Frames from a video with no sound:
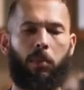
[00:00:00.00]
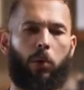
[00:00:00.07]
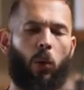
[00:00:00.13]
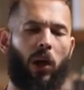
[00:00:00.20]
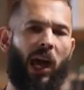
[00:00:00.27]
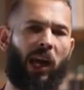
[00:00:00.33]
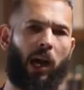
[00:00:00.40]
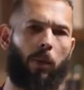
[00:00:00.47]
But
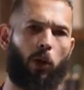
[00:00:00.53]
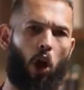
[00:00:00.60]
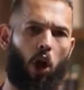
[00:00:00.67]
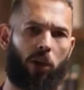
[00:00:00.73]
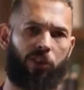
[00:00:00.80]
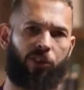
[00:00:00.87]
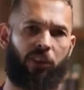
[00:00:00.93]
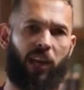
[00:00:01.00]
when I come
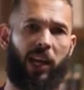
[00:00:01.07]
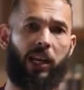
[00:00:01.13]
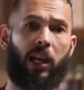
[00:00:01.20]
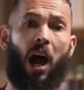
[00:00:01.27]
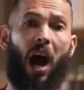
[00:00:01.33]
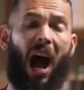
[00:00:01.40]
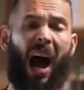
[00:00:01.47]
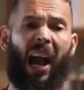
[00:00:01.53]
along and say,
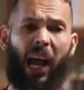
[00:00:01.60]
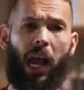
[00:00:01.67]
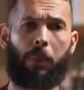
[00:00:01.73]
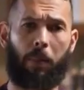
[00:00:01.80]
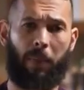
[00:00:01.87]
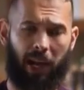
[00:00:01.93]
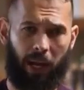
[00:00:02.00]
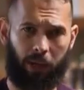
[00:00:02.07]
I am
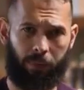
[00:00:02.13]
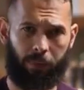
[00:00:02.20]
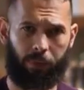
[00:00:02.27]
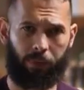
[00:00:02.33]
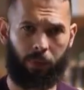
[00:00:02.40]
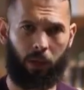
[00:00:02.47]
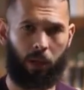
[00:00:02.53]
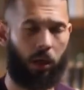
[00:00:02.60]
a man,
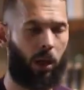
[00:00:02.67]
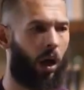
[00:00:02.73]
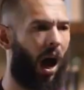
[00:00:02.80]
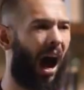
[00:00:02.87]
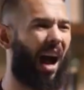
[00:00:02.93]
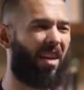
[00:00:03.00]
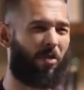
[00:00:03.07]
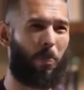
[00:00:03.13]

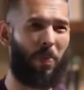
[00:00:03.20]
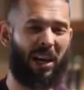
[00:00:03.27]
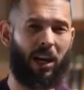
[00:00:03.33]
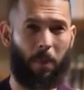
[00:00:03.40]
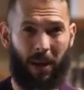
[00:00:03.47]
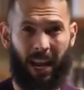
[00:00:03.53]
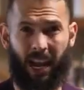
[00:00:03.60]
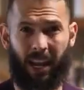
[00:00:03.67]
I've been
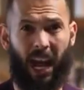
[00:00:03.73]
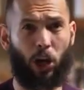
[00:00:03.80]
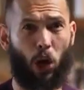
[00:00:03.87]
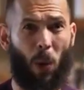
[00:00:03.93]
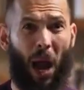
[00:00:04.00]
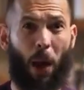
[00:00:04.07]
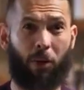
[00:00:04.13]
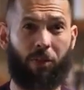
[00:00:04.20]
a man, I
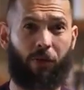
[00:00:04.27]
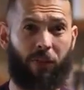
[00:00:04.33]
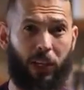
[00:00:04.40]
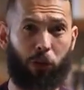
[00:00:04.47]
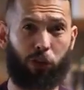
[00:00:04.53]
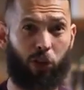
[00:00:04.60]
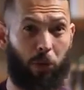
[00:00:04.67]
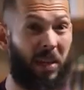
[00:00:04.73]
know how it
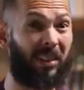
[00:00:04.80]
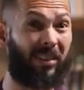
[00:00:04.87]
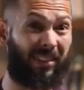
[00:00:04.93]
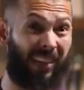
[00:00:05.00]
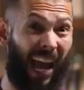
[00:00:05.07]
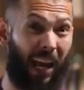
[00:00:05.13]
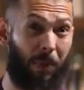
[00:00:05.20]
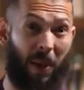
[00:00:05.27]
feels to be a
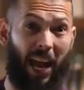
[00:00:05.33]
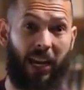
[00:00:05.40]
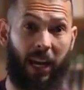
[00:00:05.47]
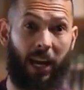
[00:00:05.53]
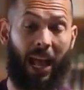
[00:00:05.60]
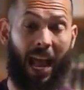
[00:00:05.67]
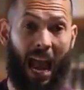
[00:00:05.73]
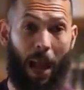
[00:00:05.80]
sad man
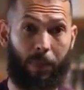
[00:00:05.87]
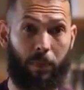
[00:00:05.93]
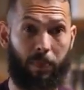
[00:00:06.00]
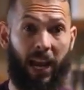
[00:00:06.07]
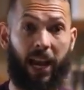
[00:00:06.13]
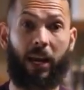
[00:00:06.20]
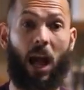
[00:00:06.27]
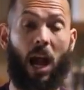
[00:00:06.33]
and a happy
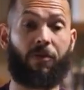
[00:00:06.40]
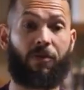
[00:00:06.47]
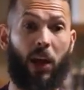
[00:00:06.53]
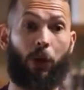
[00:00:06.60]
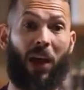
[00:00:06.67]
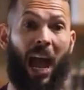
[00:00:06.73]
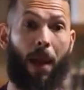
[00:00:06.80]
man, and I found